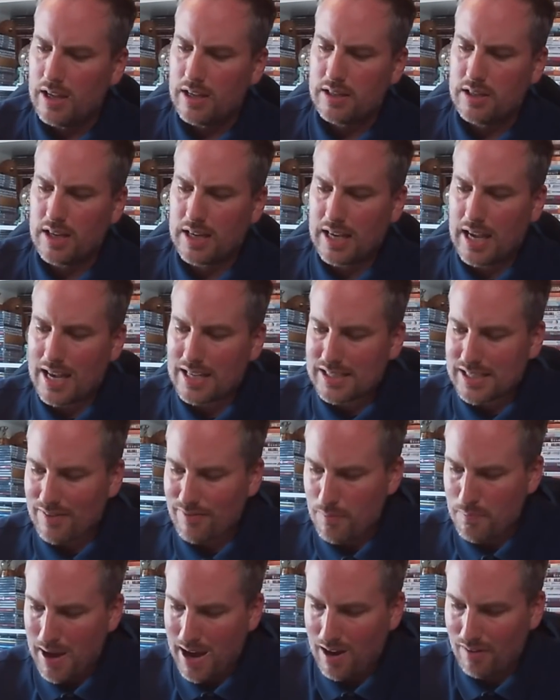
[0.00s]
you can get a
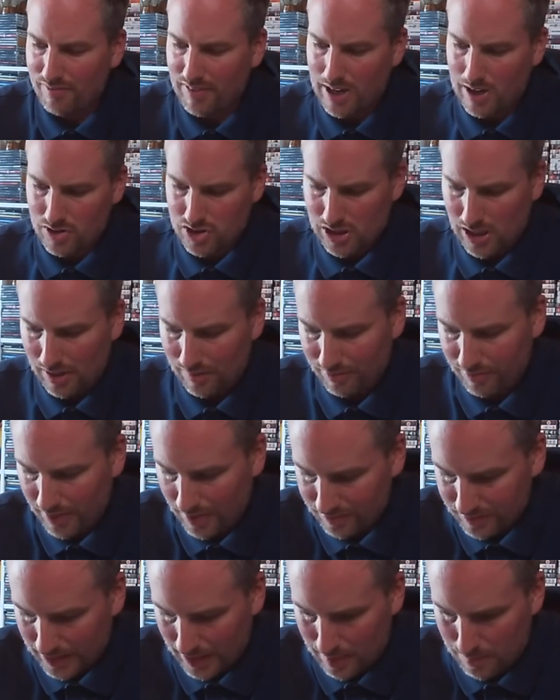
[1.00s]
£7 voucher,
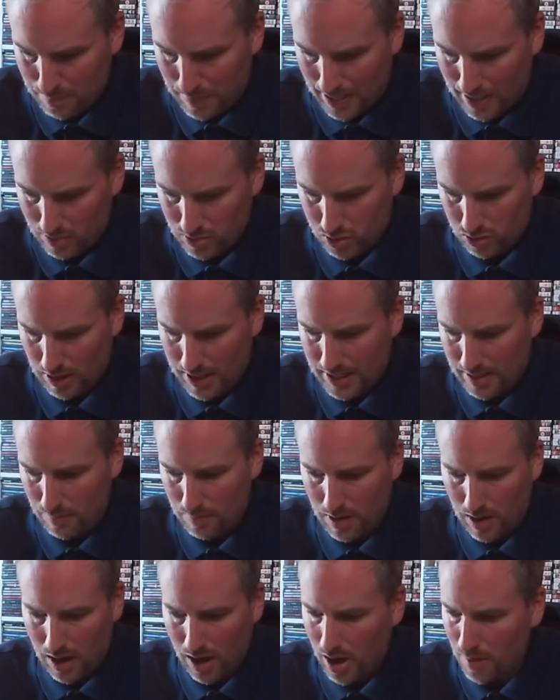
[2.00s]
£15
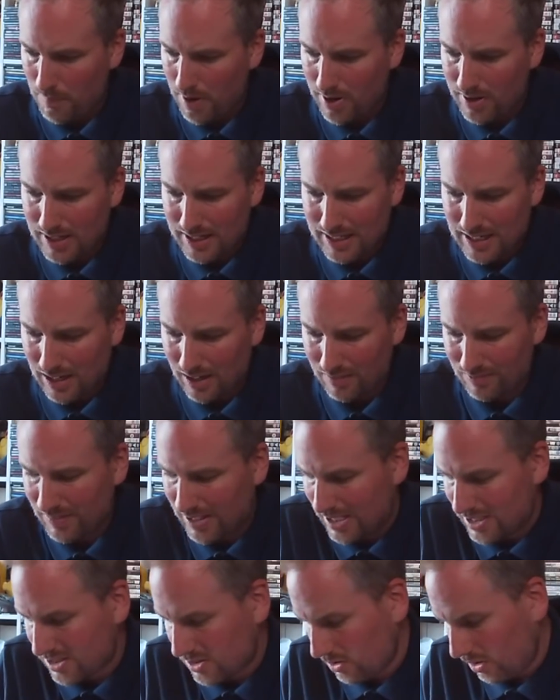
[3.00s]
trading.
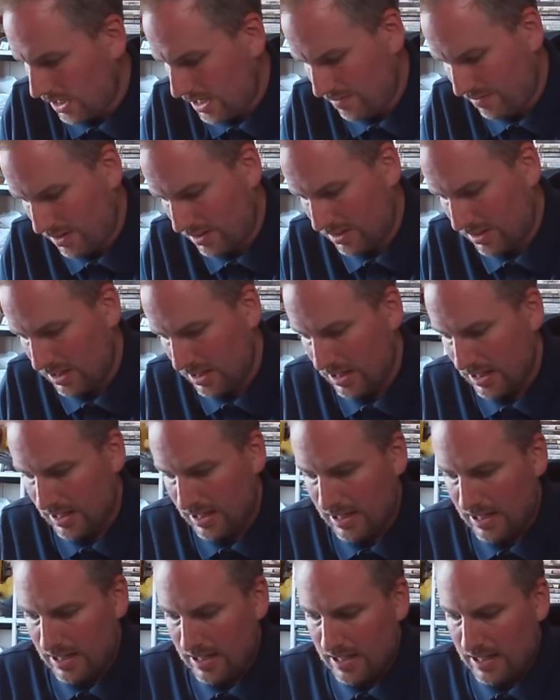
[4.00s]
It's not even,
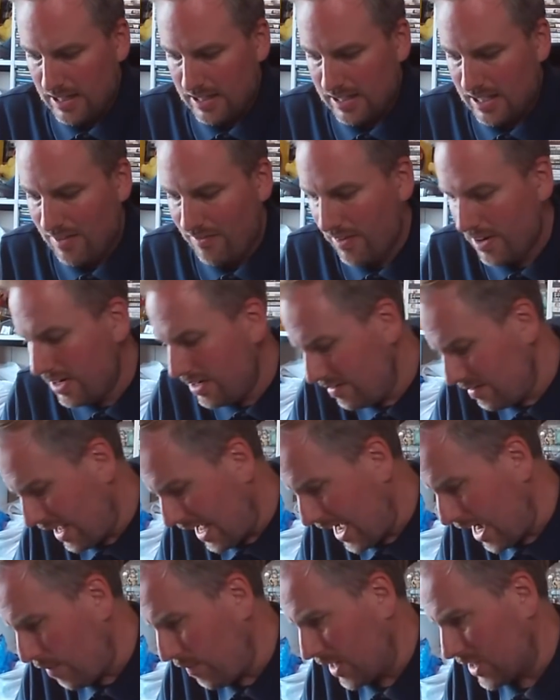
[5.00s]
given
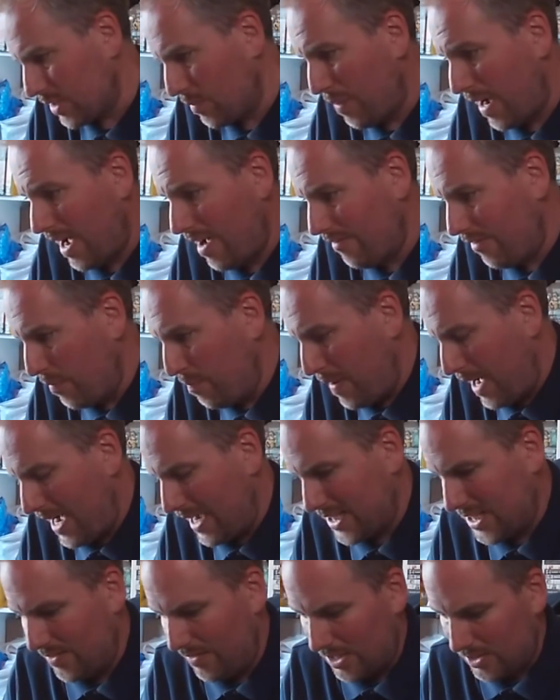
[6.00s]
how much I'm paying for
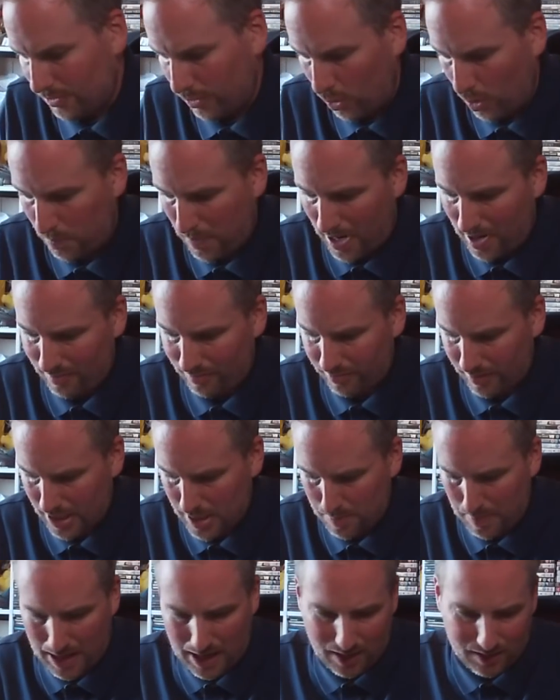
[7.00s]
bags, if it's £4,
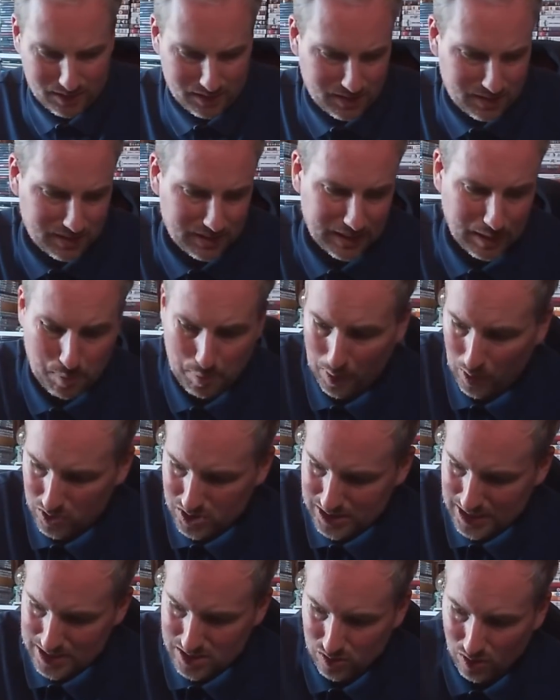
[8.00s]
£3, the
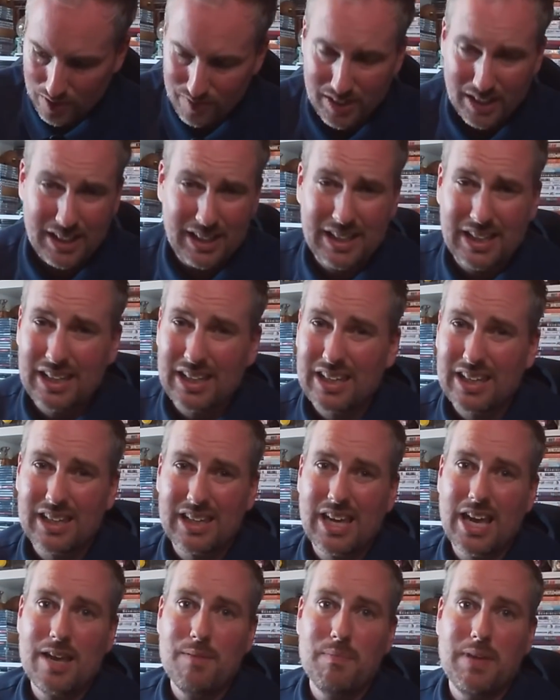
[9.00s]
box set's not even going to
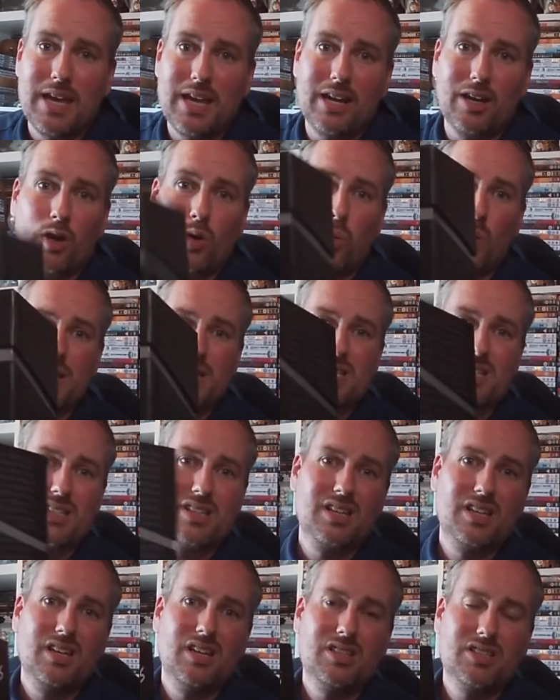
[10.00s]
keep me in a quid.
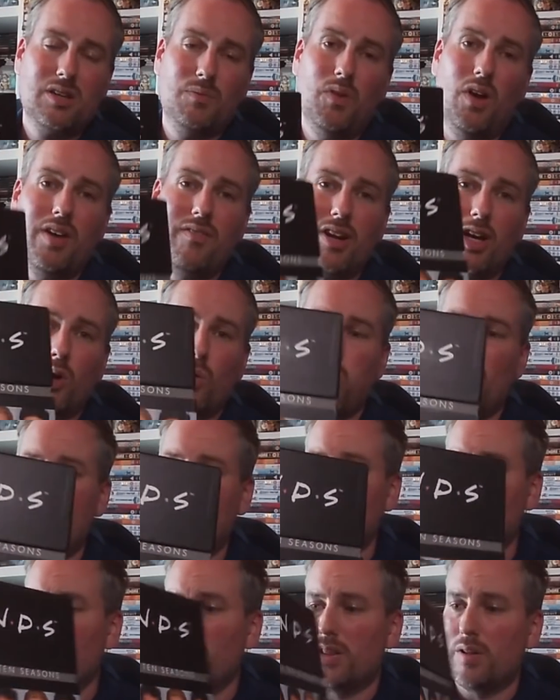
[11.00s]
So I'm not even a
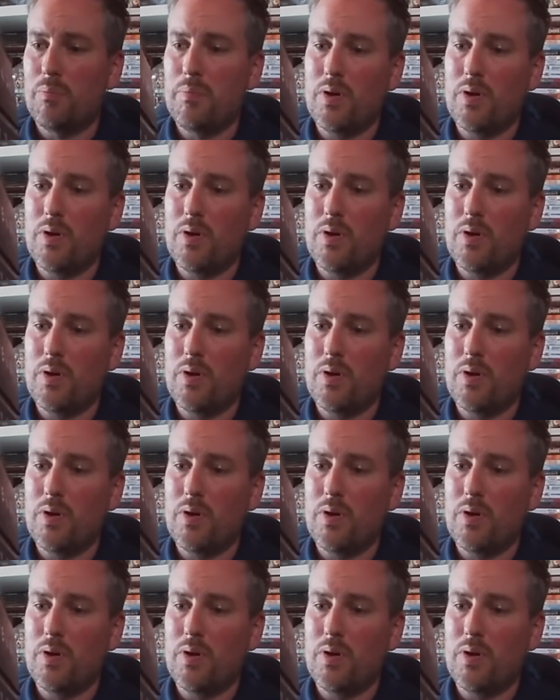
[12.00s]
quid in with the